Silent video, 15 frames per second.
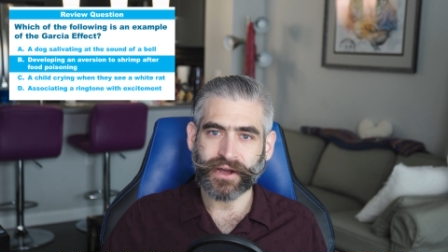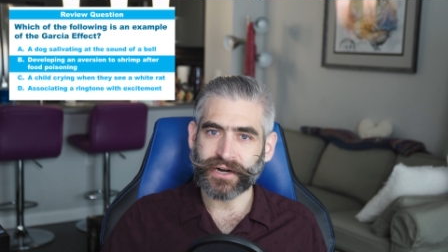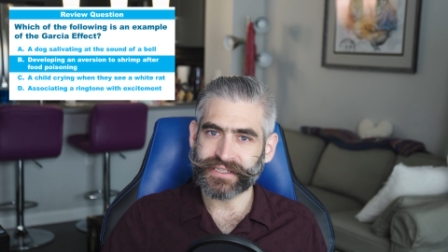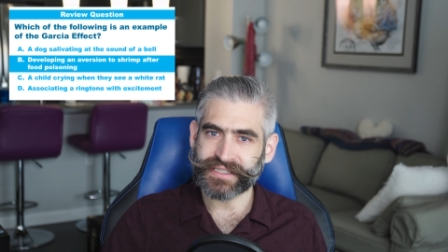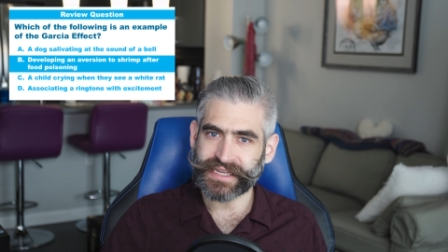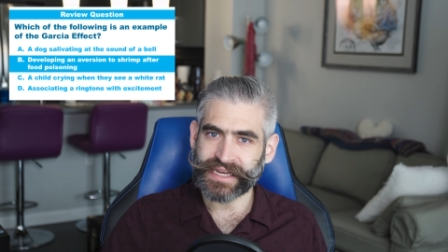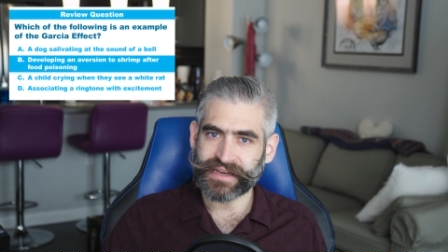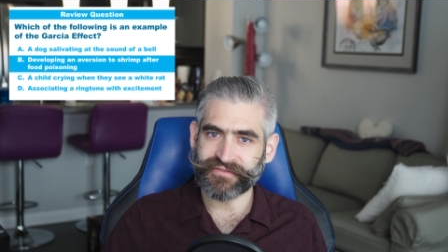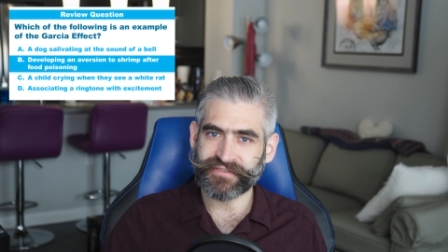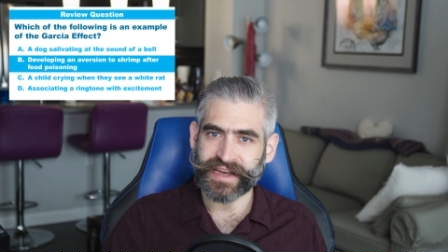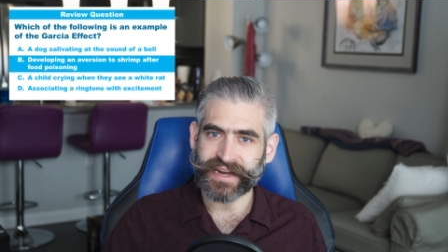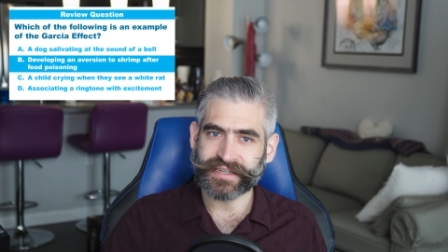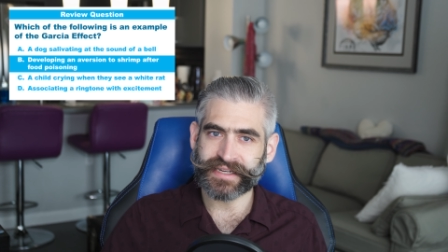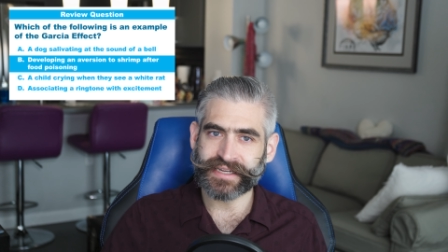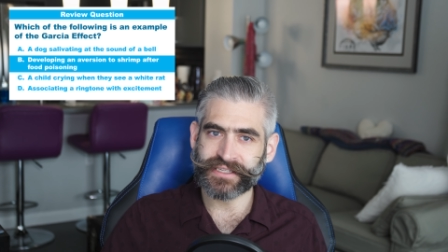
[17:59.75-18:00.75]
Garcia
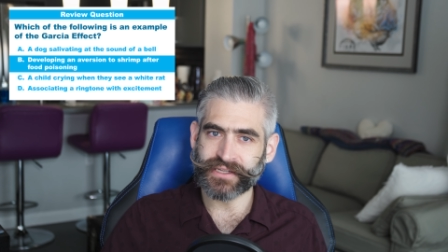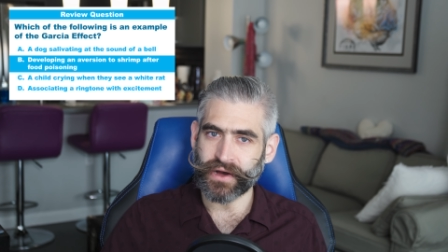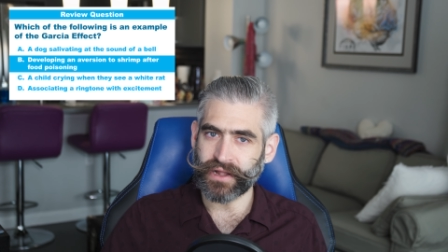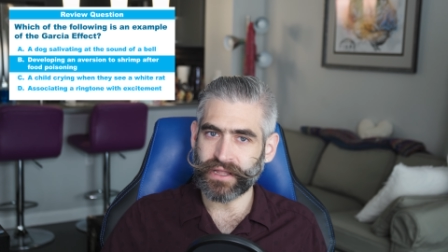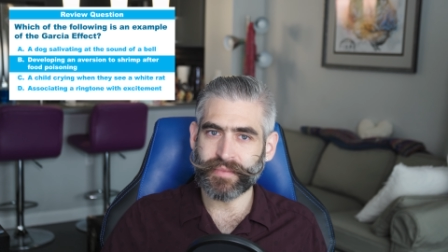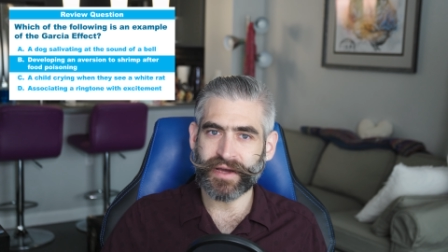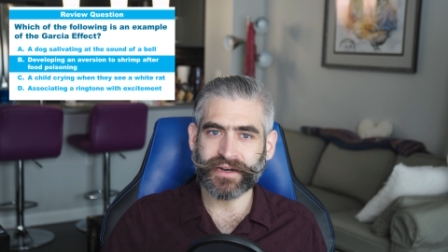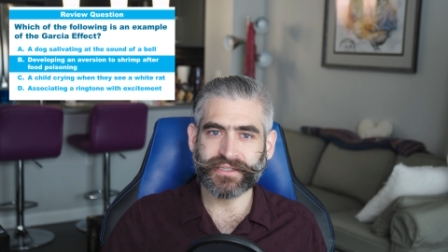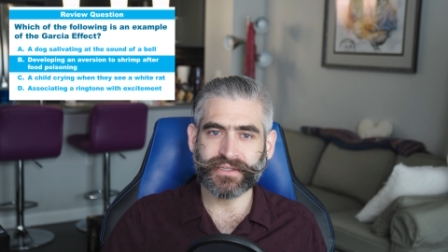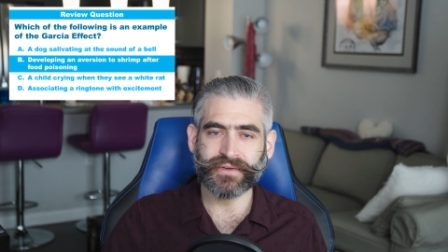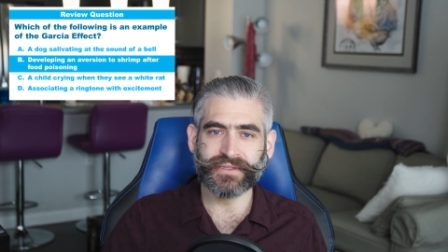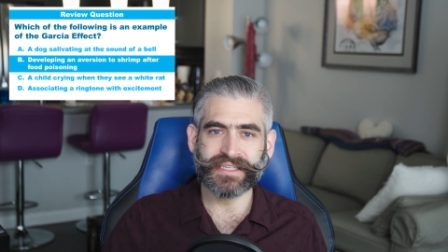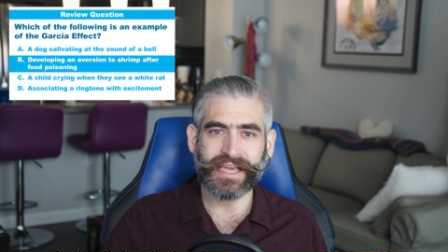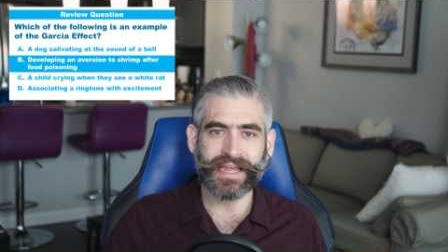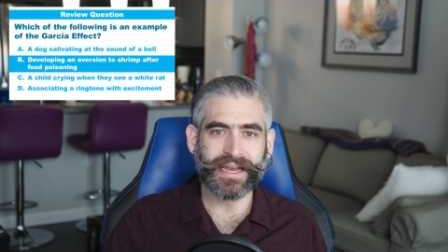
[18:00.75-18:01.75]
effect is all about
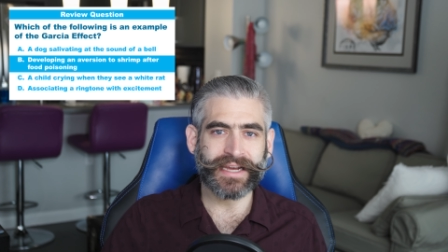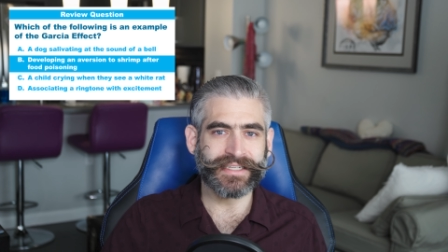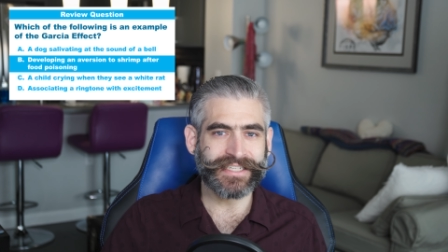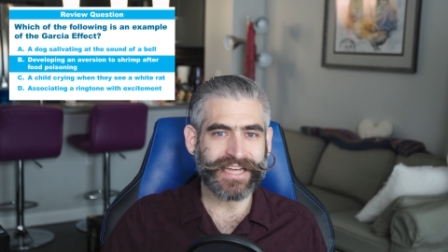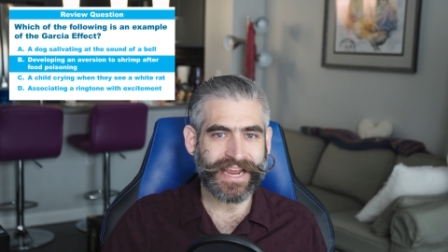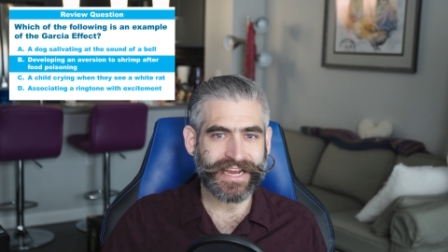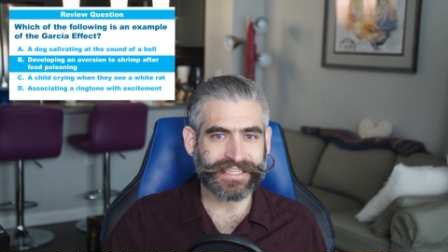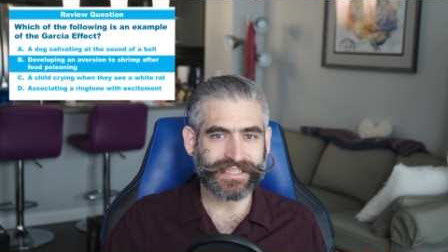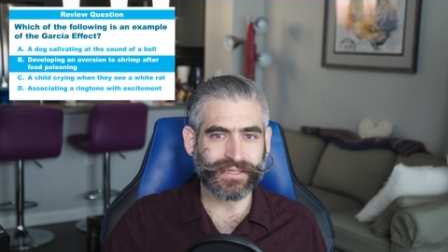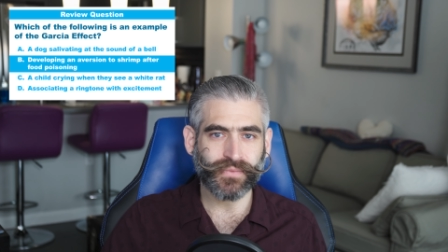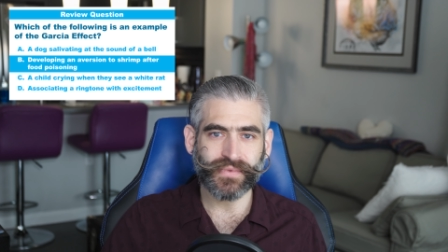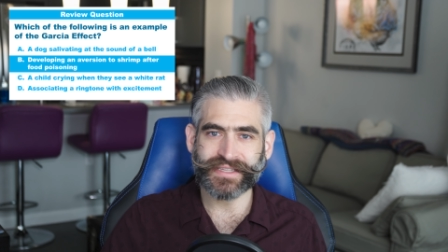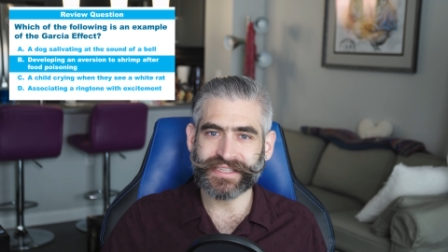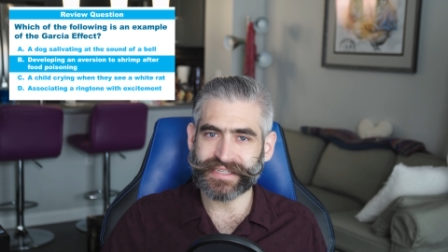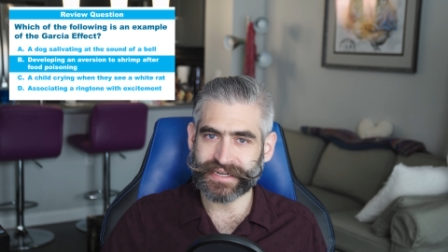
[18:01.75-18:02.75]
associating taste
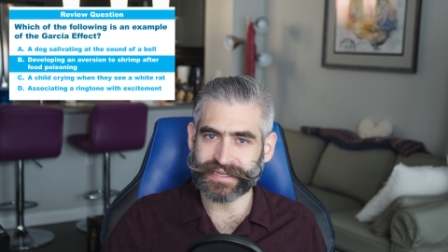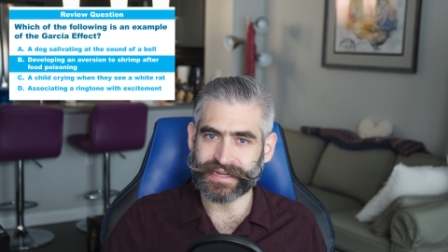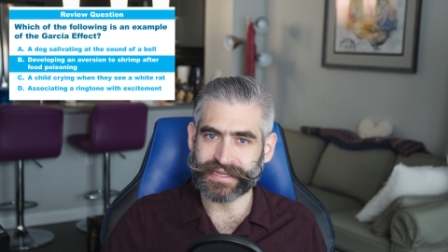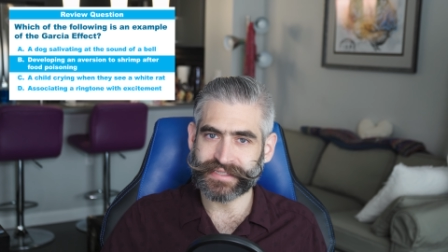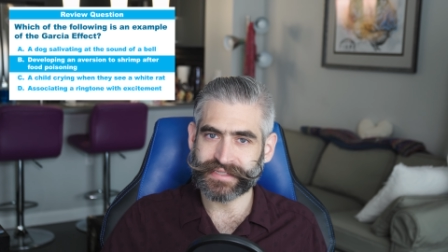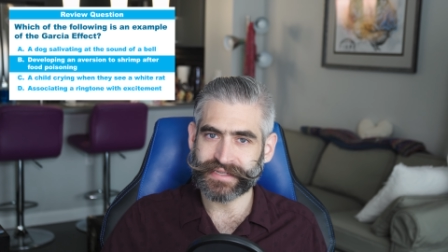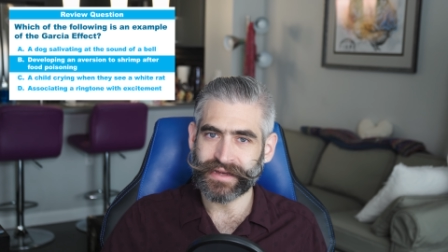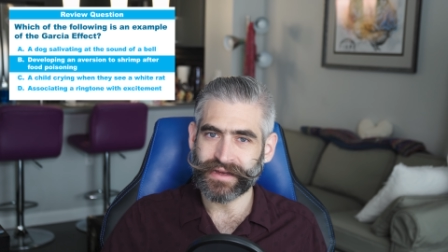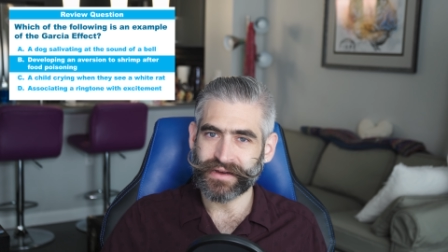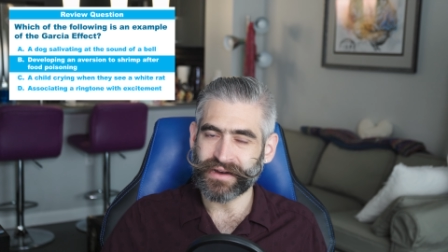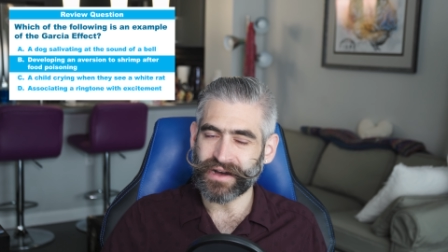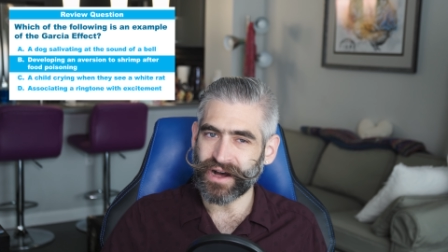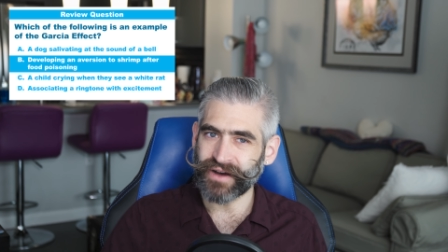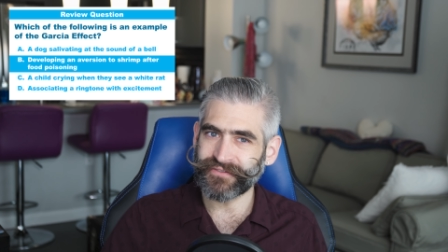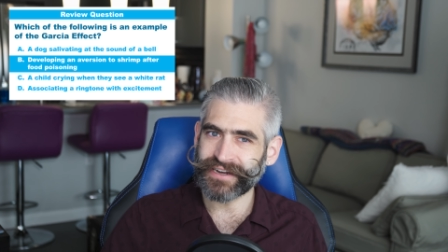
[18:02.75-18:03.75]
with sickness,
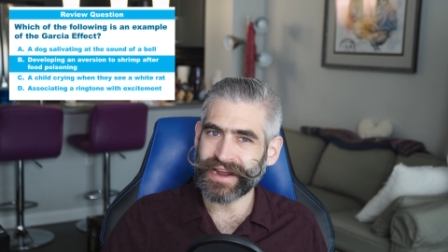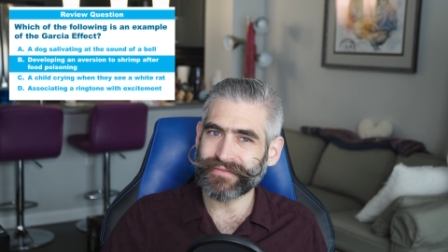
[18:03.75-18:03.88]
often